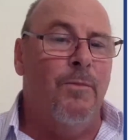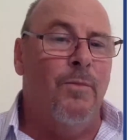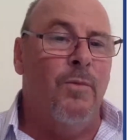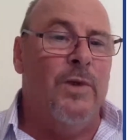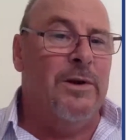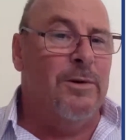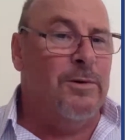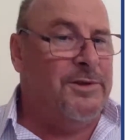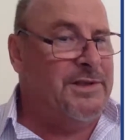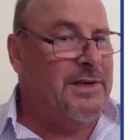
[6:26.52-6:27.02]

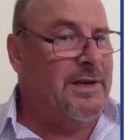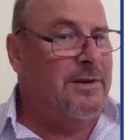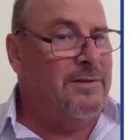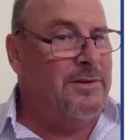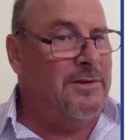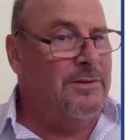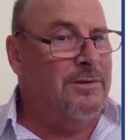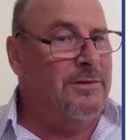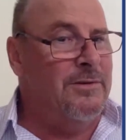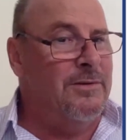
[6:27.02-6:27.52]
we also
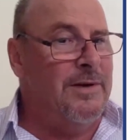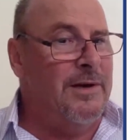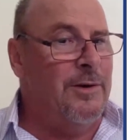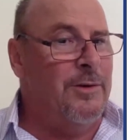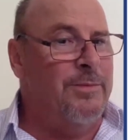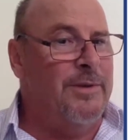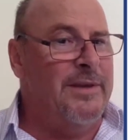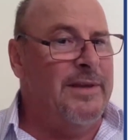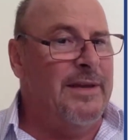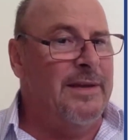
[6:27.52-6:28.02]
do
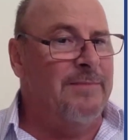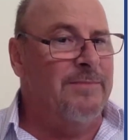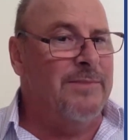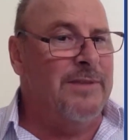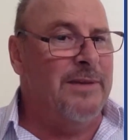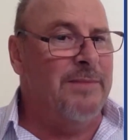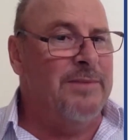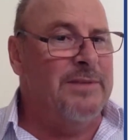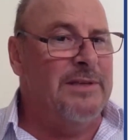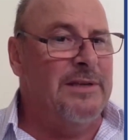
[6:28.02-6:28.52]
help in that
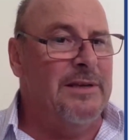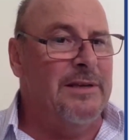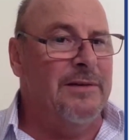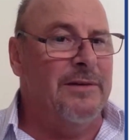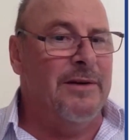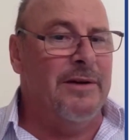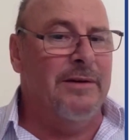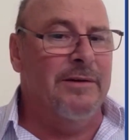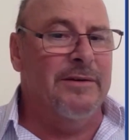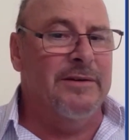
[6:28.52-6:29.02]

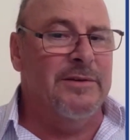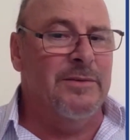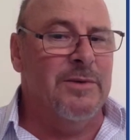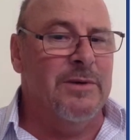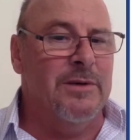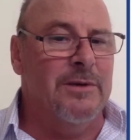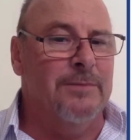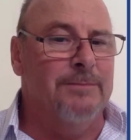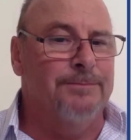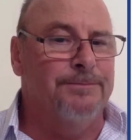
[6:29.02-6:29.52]
particular area as
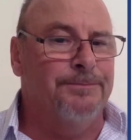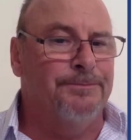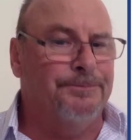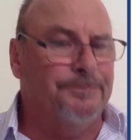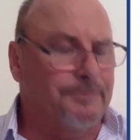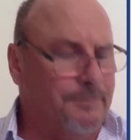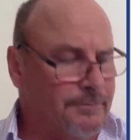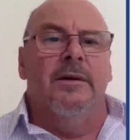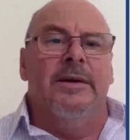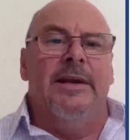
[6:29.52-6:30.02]
well.
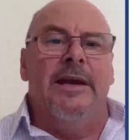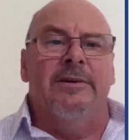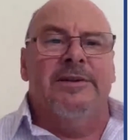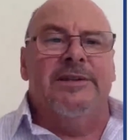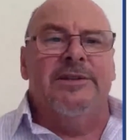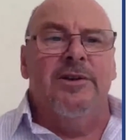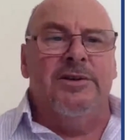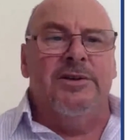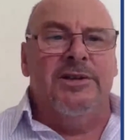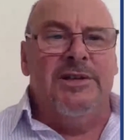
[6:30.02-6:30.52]
Now,
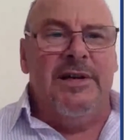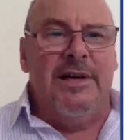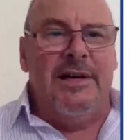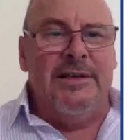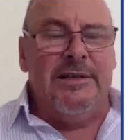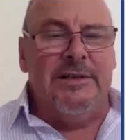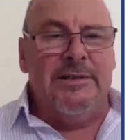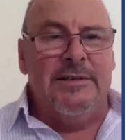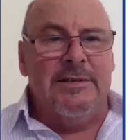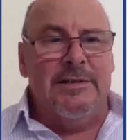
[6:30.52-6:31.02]
it's not
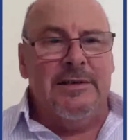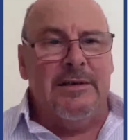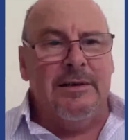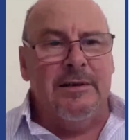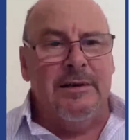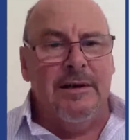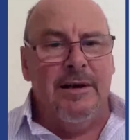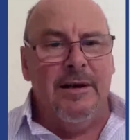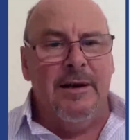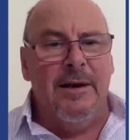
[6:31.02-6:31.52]
just
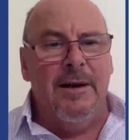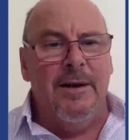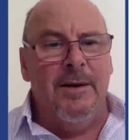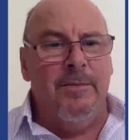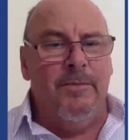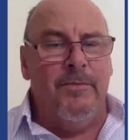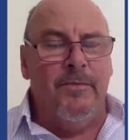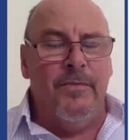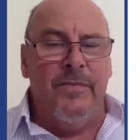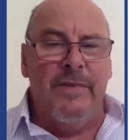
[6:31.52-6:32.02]

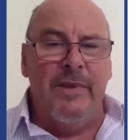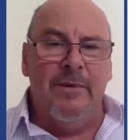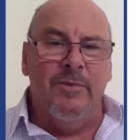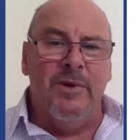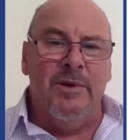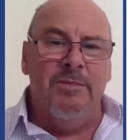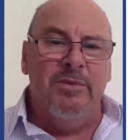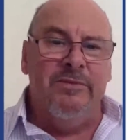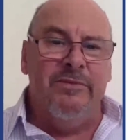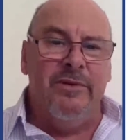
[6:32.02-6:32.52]
that
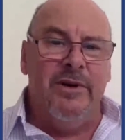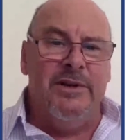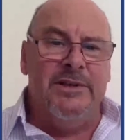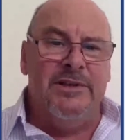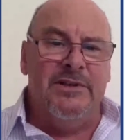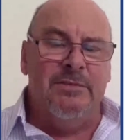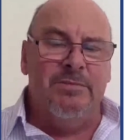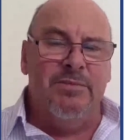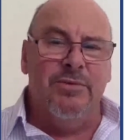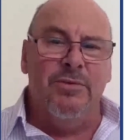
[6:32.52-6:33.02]
we provide
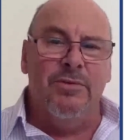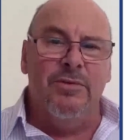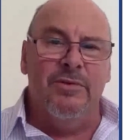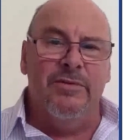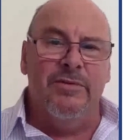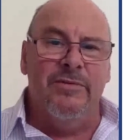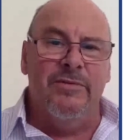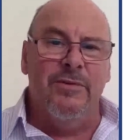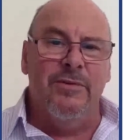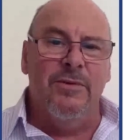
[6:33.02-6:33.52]

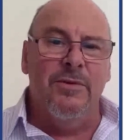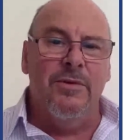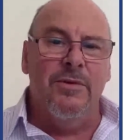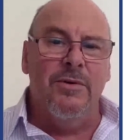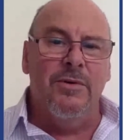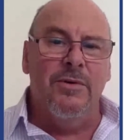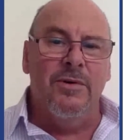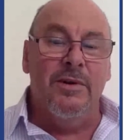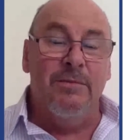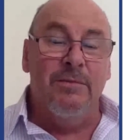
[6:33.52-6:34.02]
support
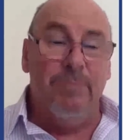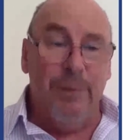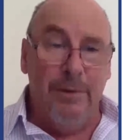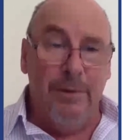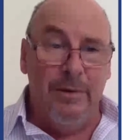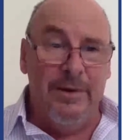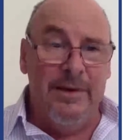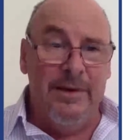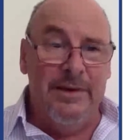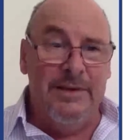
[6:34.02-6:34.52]
for
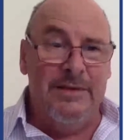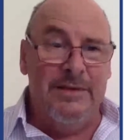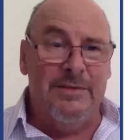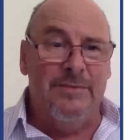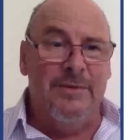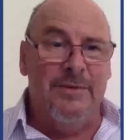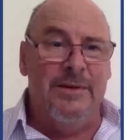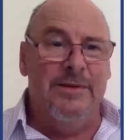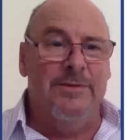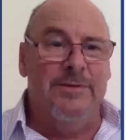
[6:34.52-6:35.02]

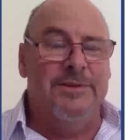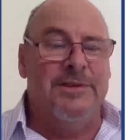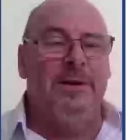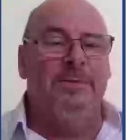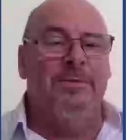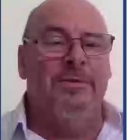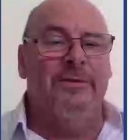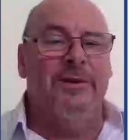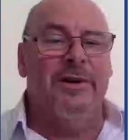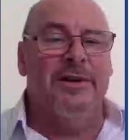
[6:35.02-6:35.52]
employers. We
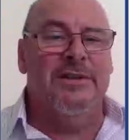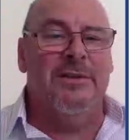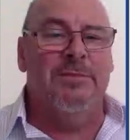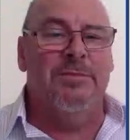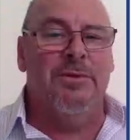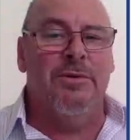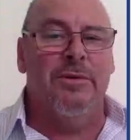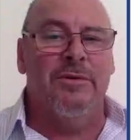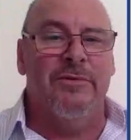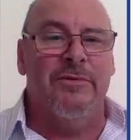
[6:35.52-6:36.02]
also provide
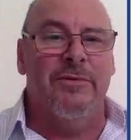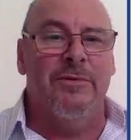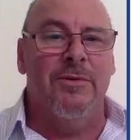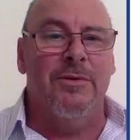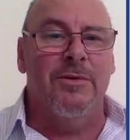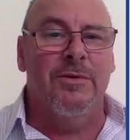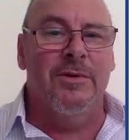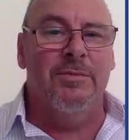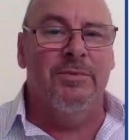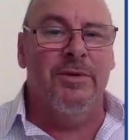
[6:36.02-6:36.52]
support
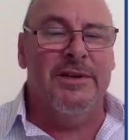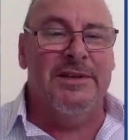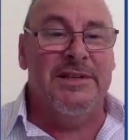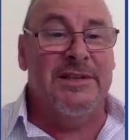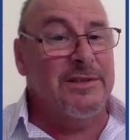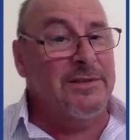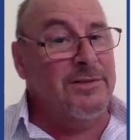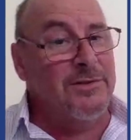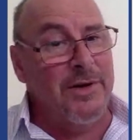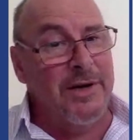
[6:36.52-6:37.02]
for
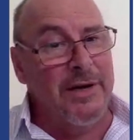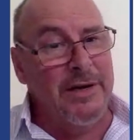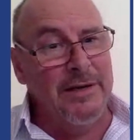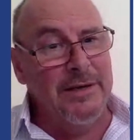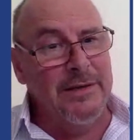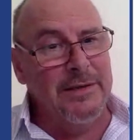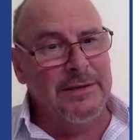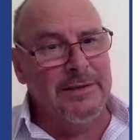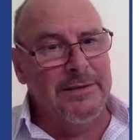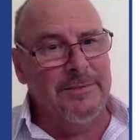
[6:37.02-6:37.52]
apprentices and
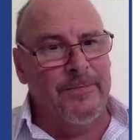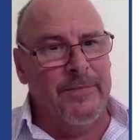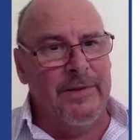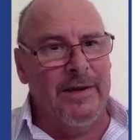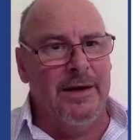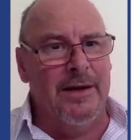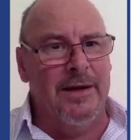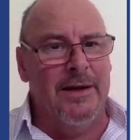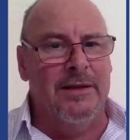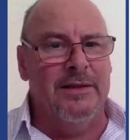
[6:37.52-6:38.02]
trainees
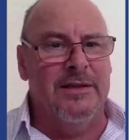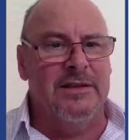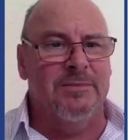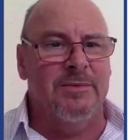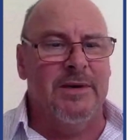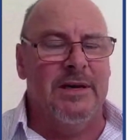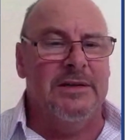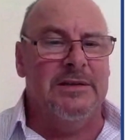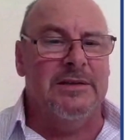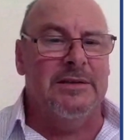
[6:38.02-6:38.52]
in this
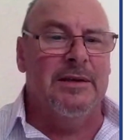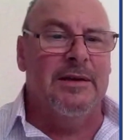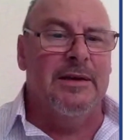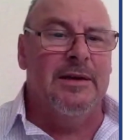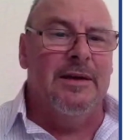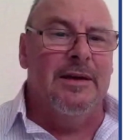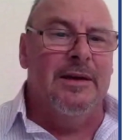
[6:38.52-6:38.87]
space.